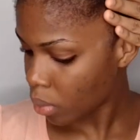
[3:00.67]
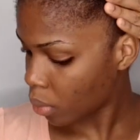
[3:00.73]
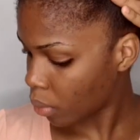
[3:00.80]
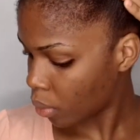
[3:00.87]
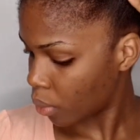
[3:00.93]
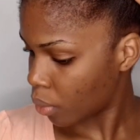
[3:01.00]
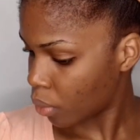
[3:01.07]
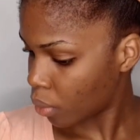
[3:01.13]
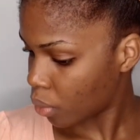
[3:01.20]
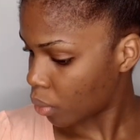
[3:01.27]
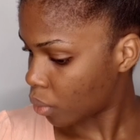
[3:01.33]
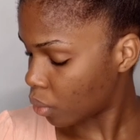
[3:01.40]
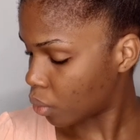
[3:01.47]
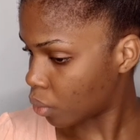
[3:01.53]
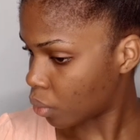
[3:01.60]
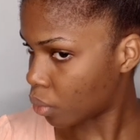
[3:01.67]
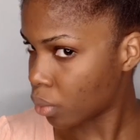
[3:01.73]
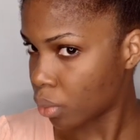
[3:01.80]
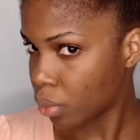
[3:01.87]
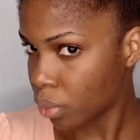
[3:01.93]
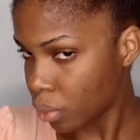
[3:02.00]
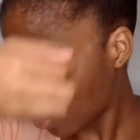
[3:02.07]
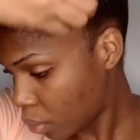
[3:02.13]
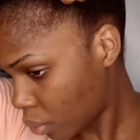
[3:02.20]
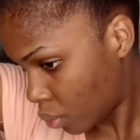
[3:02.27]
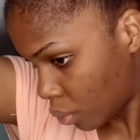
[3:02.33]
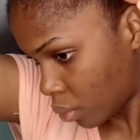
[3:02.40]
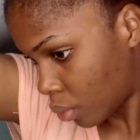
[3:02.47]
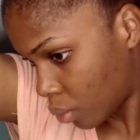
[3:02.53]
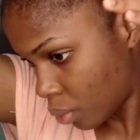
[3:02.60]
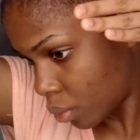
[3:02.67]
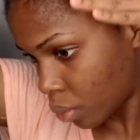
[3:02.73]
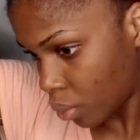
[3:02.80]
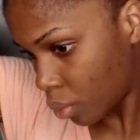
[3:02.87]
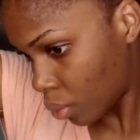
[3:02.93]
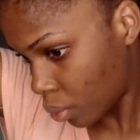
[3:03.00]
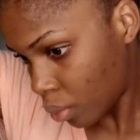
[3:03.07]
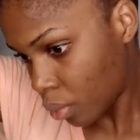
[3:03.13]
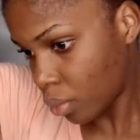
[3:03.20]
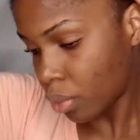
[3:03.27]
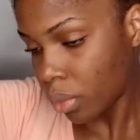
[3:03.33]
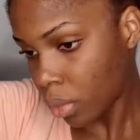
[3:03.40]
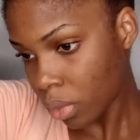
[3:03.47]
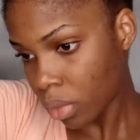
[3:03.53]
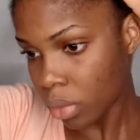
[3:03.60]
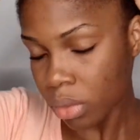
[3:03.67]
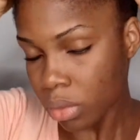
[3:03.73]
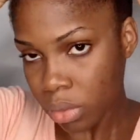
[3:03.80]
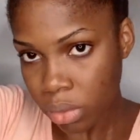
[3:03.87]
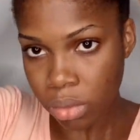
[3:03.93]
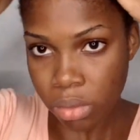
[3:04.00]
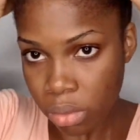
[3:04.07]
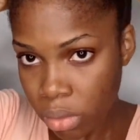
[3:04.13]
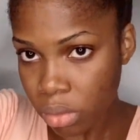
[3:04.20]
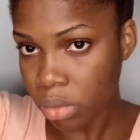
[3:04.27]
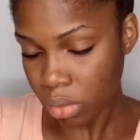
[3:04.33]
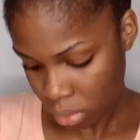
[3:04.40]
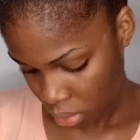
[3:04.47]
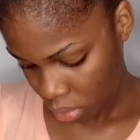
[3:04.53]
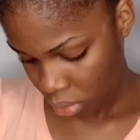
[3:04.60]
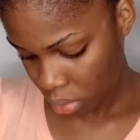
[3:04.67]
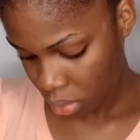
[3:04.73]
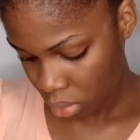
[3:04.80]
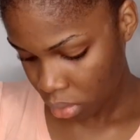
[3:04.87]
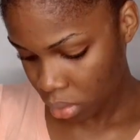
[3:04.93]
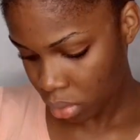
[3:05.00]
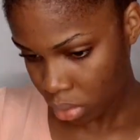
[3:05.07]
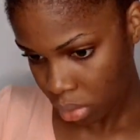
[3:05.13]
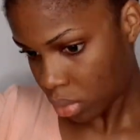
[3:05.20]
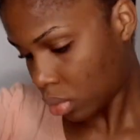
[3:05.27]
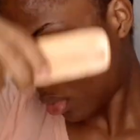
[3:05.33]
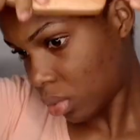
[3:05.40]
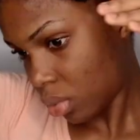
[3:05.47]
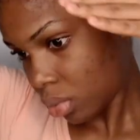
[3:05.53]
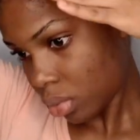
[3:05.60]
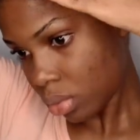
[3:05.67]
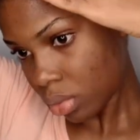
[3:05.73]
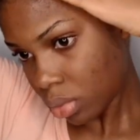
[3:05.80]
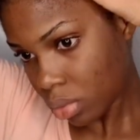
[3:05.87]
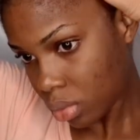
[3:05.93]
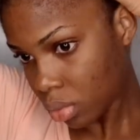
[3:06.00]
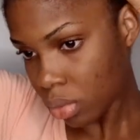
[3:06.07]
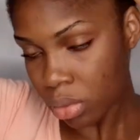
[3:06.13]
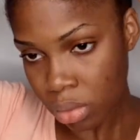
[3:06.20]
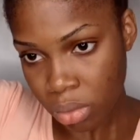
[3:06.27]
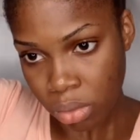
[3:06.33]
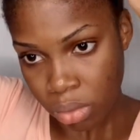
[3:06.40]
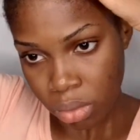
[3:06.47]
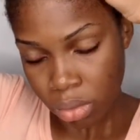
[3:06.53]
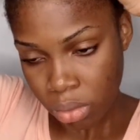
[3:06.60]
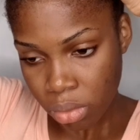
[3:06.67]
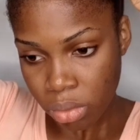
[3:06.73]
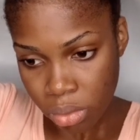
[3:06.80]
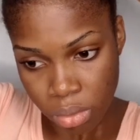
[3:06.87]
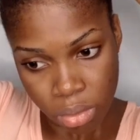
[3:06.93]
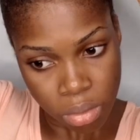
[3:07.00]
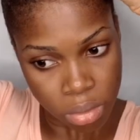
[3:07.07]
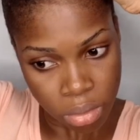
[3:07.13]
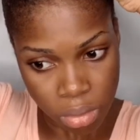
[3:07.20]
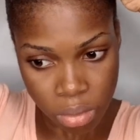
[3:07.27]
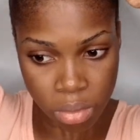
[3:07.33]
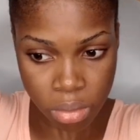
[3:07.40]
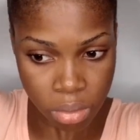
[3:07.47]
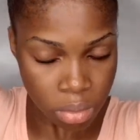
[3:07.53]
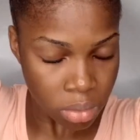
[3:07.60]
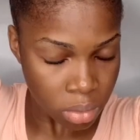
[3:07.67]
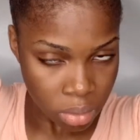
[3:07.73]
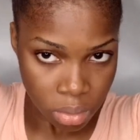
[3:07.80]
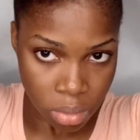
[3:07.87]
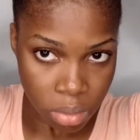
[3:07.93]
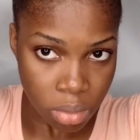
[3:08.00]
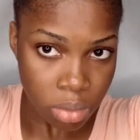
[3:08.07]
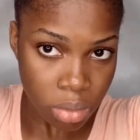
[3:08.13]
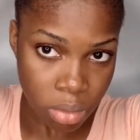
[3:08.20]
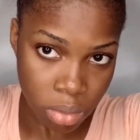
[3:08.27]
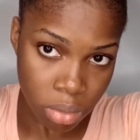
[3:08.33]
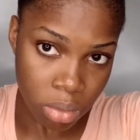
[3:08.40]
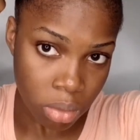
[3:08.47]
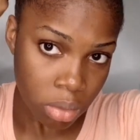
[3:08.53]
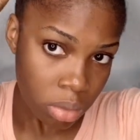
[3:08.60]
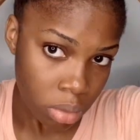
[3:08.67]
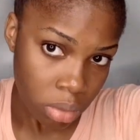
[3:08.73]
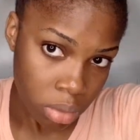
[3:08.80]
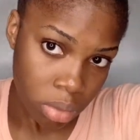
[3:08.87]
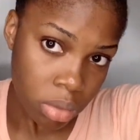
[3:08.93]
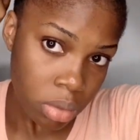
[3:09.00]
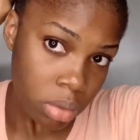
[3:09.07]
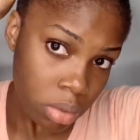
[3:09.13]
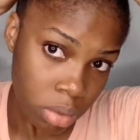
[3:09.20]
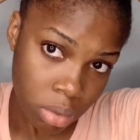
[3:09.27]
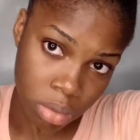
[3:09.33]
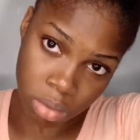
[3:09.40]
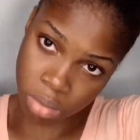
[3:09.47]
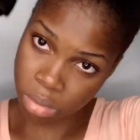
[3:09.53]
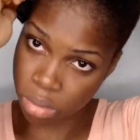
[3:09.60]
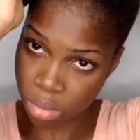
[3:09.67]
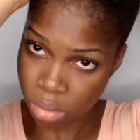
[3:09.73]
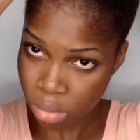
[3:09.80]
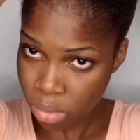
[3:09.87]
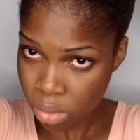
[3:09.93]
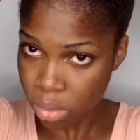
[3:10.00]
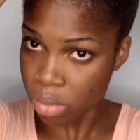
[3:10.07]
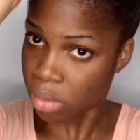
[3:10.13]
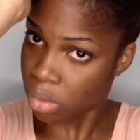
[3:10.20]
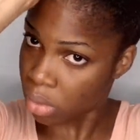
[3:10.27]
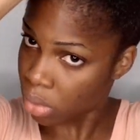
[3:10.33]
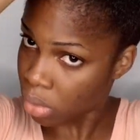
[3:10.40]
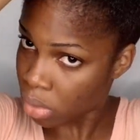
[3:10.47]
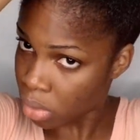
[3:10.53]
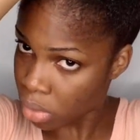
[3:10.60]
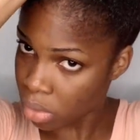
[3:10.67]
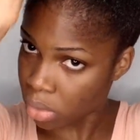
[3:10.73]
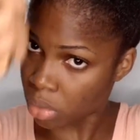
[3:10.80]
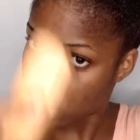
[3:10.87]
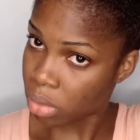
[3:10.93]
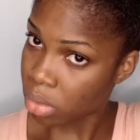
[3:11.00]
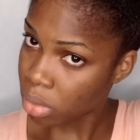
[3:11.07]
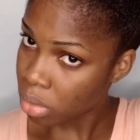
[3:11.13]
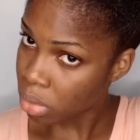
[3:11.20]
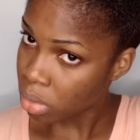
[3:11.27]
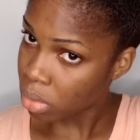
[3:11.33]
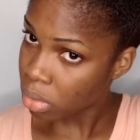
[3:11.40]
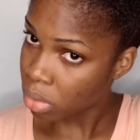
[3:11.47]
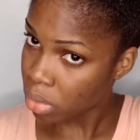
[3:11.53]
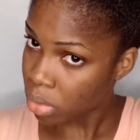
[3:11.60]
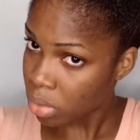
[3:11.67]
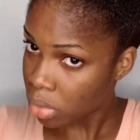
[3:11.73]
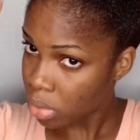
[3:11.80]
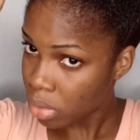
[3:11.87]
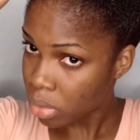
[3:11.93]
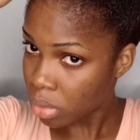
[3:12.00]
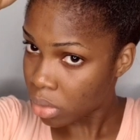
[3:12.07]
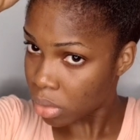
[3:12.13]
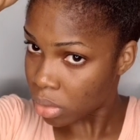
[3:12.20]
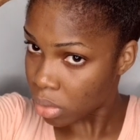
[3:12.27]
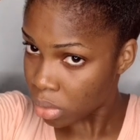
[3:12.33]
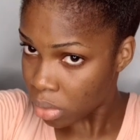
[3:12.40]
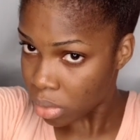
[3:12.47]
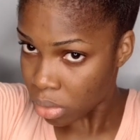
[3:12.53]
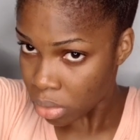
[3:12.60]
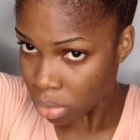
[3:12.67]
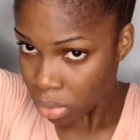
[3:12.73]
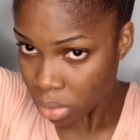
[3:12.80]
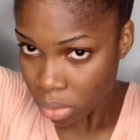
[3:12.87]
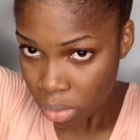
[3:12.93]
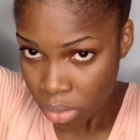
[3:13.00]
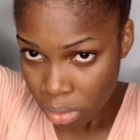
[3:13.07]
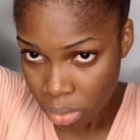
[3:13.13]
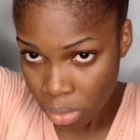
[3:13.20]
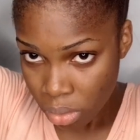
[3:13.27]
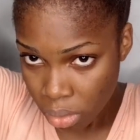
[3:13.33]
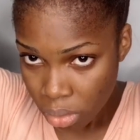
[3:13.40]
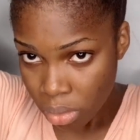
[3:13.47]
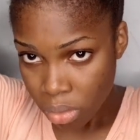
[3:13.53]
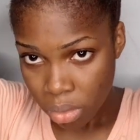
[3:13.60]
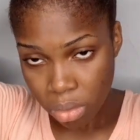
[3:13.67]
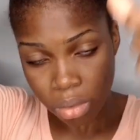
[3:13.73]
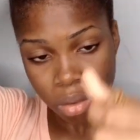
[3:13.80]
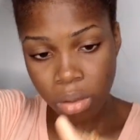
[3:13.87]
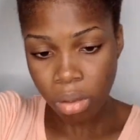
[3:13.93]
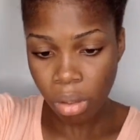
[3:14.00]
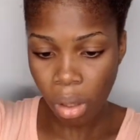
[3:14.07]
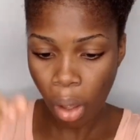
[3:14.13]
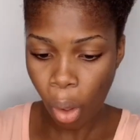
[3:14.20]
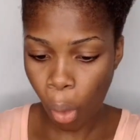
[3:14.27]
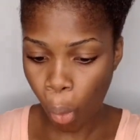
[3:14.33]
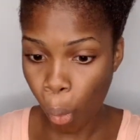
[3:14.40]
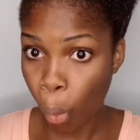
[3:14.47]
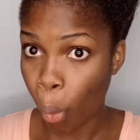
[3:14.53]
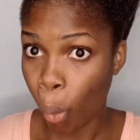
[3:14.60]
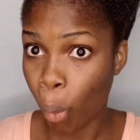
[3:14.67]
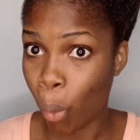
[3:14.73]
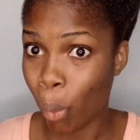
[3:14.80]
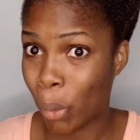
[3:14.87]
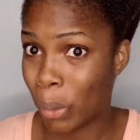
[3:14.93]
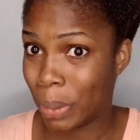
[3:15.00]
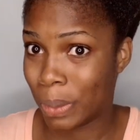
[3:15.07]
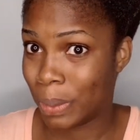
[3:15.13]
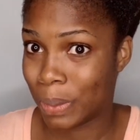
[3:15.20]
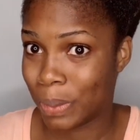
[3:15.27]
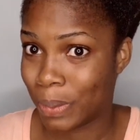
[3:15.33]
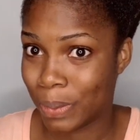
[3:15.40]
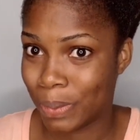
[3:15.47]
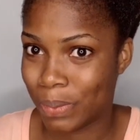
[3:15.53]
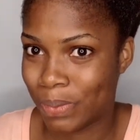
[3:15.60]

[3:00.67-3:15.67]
like created, the whole uniformity your hand and gel have created initially. If you brush hazardly, it's going to like scatter the whole pattern. So just brush uniformly using your hand to assist. So you can see those excess. I'm just going to try